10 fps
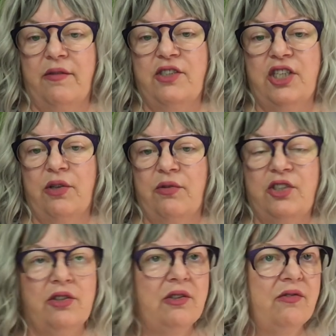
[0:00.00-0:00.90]
of June,
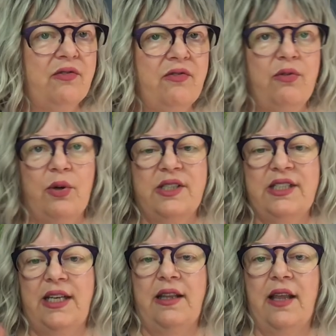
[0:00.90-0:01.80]
June the
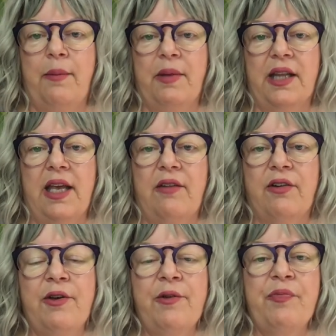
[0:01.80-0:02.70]
14th, I believe,
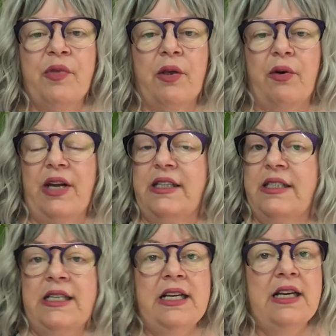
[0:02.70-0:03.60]
right?
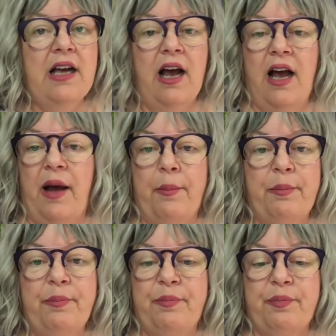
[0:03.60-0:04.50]
Um,
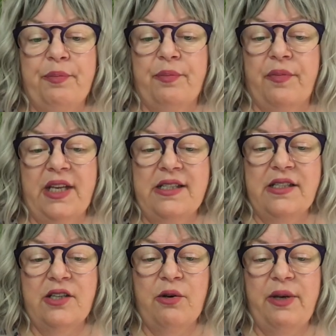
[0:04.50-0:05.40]
this
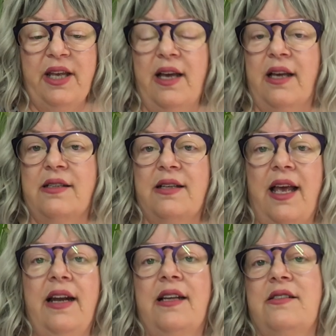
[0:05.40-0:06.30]
is who he is
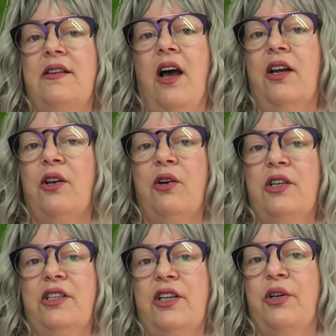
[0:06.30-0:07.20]
and it's not
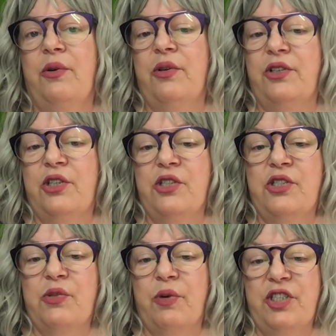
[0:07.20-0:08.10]
going to to
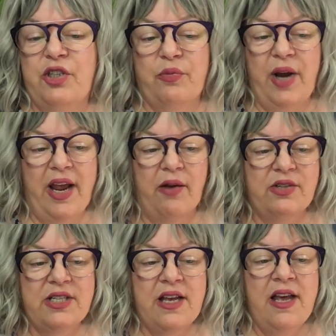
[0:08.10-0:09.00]
switch
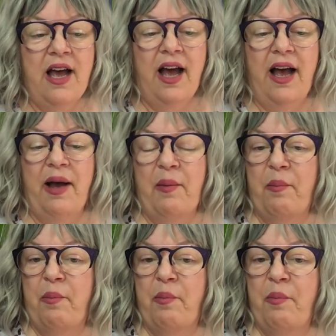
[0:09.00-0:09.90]
around um,